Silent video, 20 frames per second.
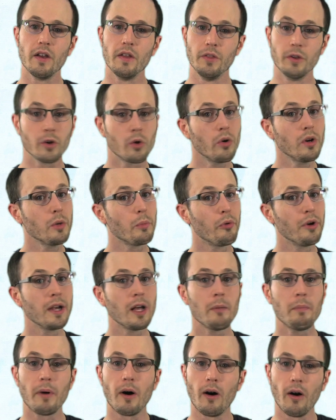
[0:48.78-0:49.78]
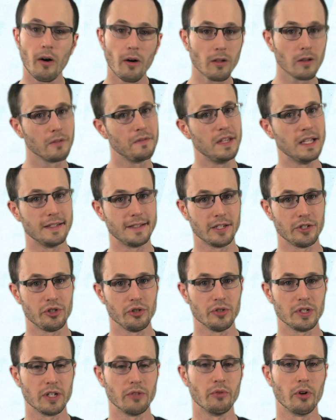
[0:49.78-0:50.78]
They're going to bring up all of these
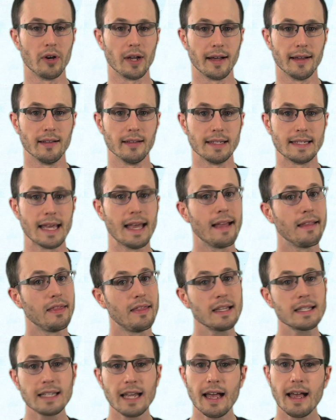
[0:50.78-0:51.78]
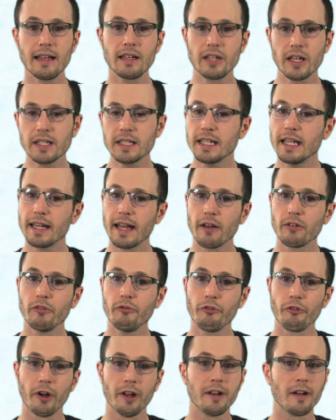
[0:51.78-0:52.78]
issues in Rhode Island, and this ad doesn't get out in
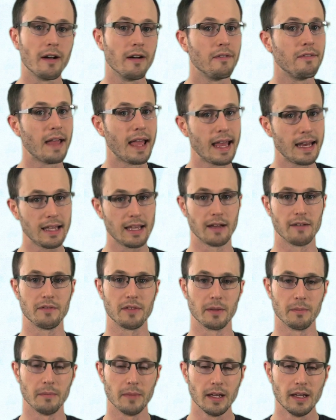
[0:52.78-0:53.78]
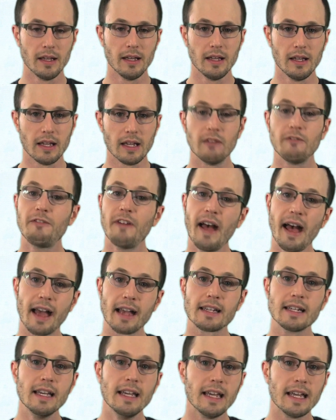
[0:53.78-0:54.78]
front of any of them. In
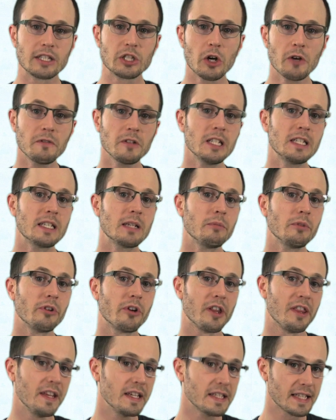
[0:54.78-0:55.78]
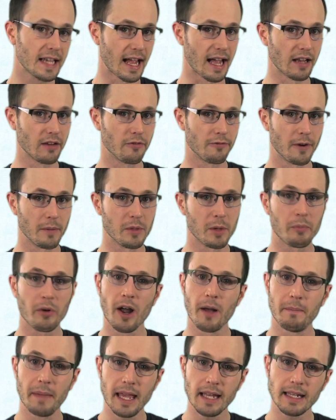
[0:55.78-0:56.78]
fact, it's awfully similar to this ad from the
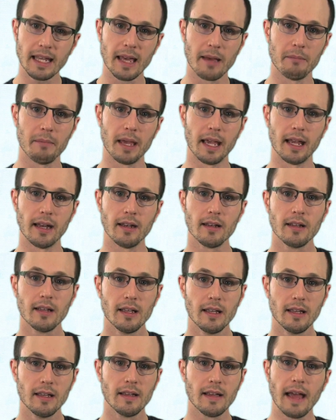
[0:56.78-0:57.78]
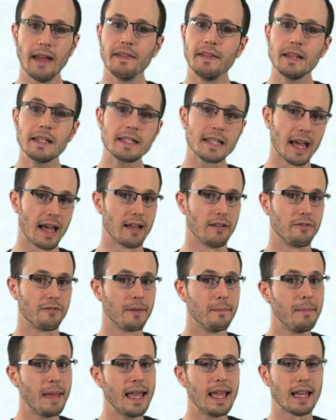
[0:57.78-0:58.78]
Prop 8 campaign, and this ad
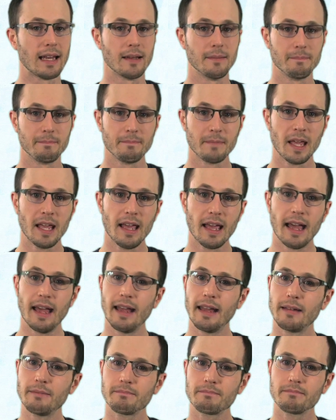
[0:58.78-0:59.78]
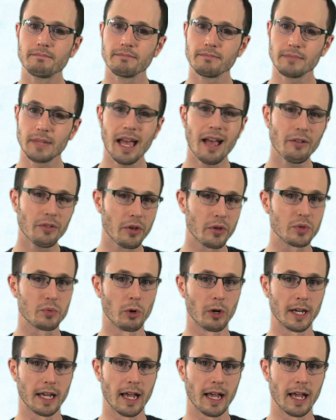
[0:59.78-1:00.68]
from Maine. And how'd those work